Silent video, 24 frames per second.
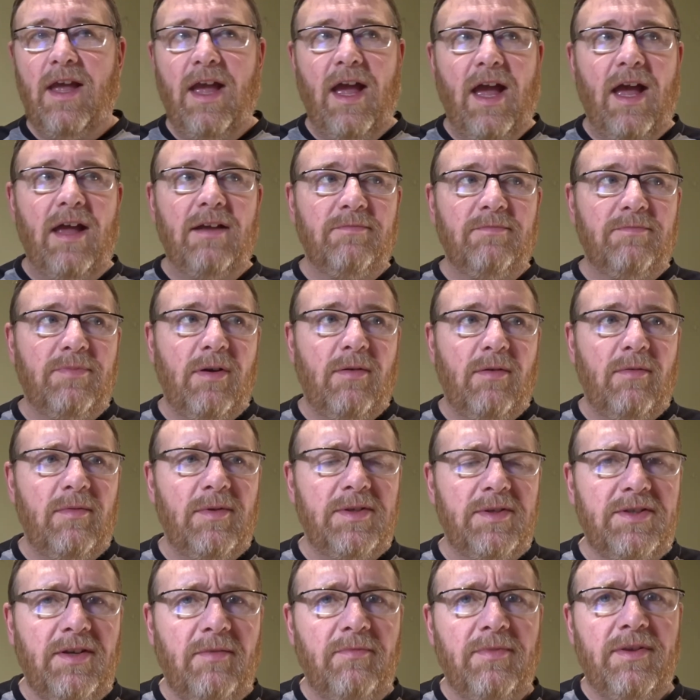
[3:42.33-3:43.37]
and probably
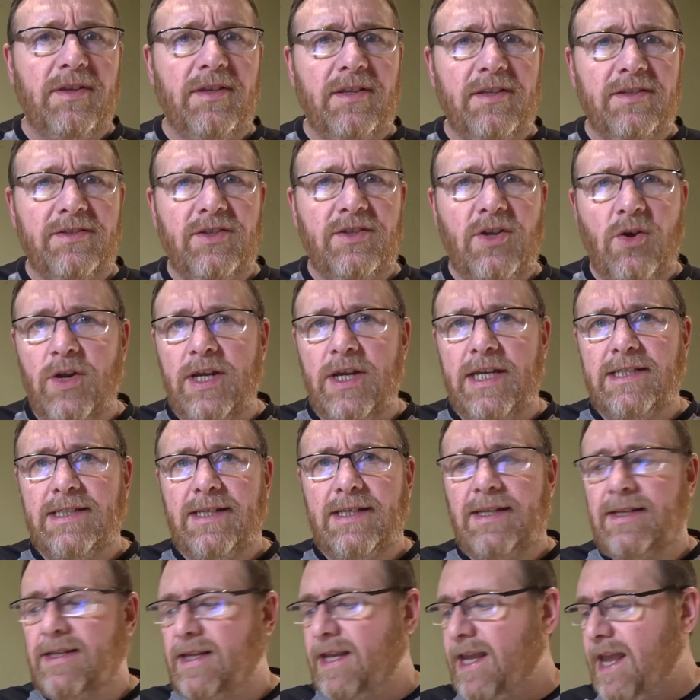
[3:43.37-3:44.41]
something that's not easy
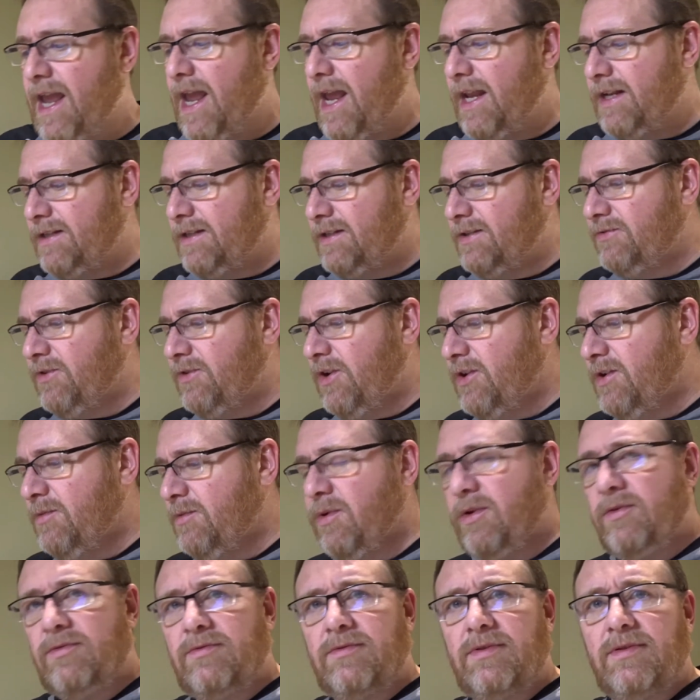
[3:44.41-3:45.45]
to get round
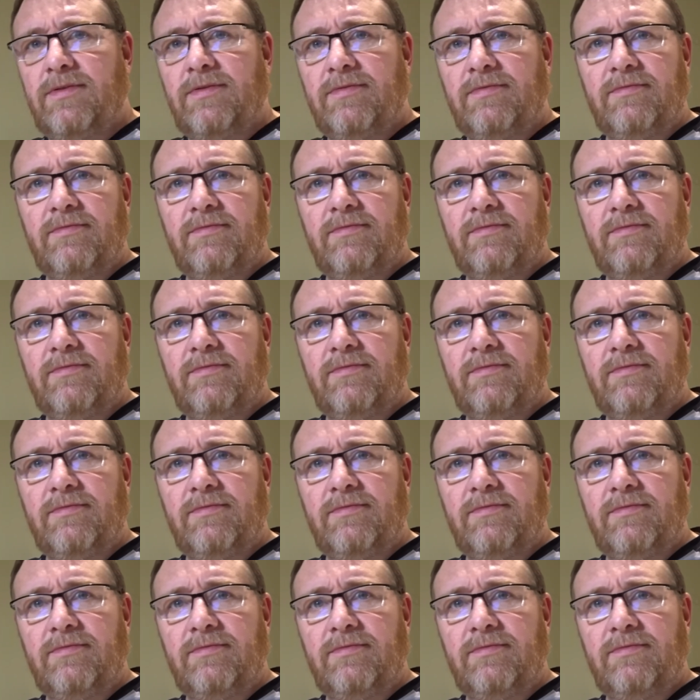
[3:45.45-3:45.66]
about